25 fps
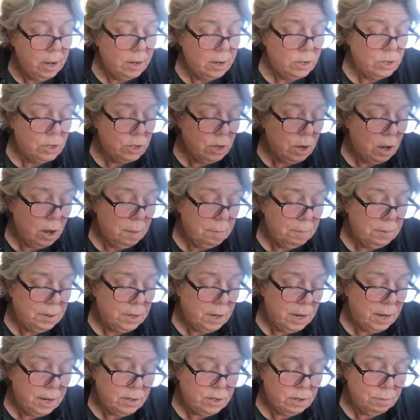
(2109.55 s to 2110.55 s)
stopped
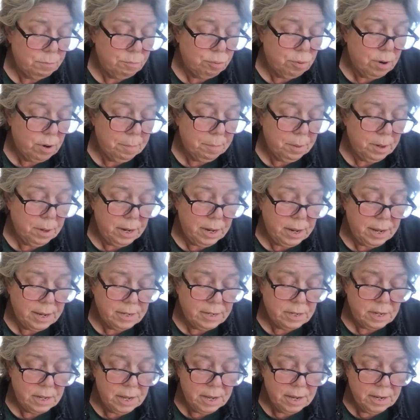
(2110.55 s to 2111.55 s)
as abruptly
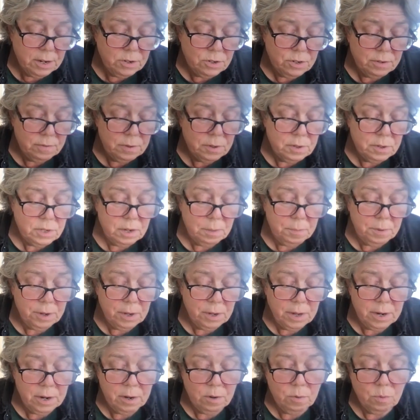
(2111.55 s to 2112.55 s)
as the edge of the
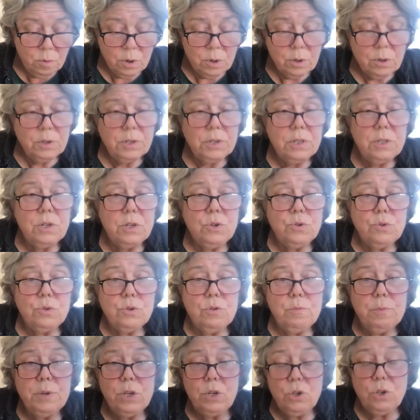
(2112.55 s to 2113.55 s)
simulated world in the
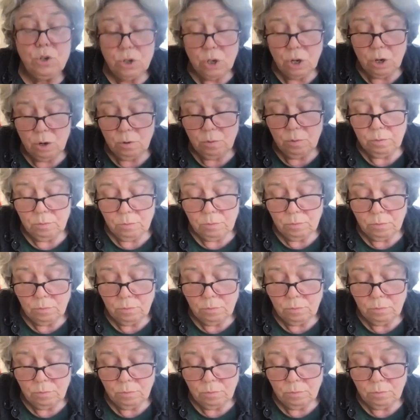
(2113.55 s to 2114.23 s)
Truman Show.